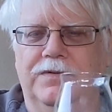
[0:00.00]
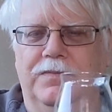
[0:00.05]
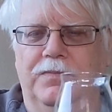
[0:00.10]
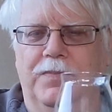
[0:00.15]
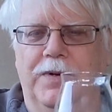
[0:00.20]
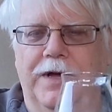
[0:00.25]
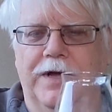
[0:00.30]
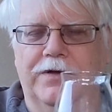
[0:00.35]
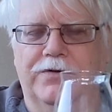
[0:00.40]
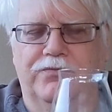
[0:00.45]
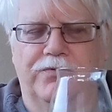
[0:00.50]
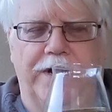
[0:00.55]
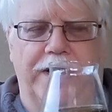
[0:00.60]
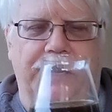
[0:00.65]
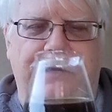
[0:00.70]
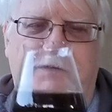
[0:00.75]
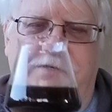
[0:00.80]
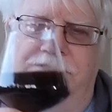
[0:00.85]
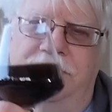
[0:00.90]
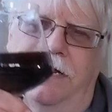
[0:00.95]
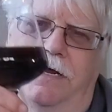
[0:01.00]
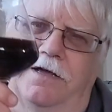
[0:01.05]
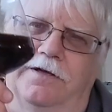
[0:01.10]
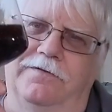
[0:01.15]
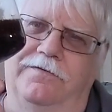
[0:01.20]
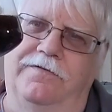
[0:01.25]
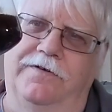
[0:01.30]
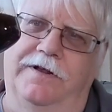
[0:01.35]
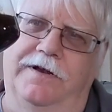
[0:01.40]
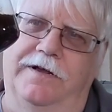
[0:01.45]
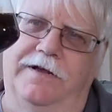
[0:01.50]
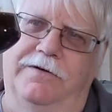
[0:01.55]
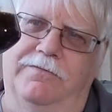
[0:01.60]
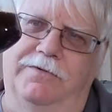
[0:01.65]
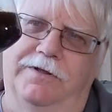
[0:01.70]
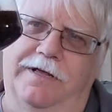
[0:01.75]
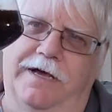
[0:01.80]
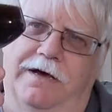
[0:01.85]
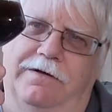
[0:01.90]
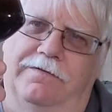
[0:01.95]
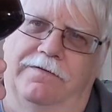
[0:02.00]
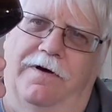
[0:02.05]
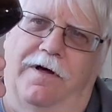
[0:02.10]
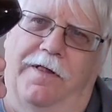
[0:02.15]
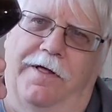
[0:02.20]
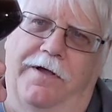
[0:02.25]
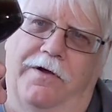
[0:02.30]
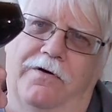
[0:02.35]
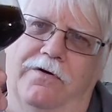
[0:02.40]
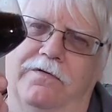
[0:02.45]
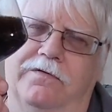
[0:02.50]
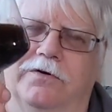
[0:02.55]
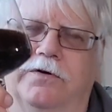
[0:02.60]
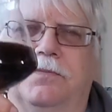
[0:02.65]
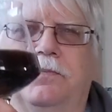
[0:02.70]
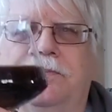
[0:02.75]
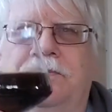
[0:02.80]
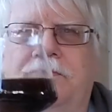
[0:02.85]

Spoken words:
big as range as I could fit in without falling over.